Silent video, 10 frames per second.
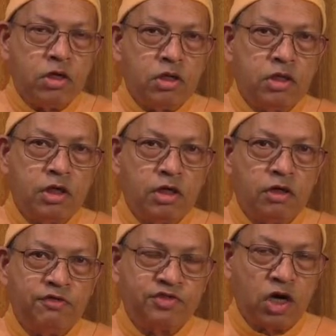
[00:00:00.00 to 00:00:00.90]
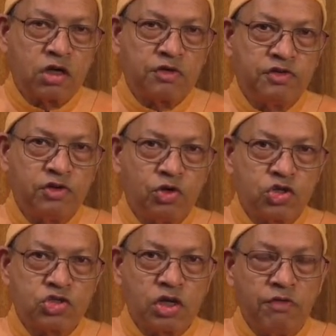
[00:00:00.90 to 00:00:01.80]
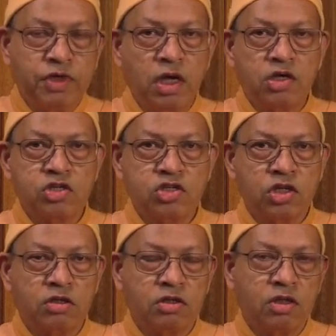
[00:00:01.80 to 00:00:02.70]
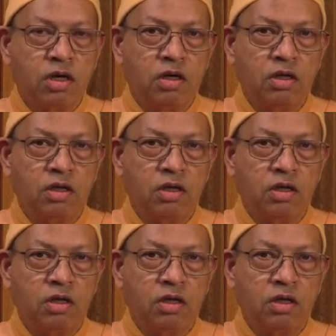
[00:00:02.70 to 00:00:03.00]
The photographer was Avinash Chandrada.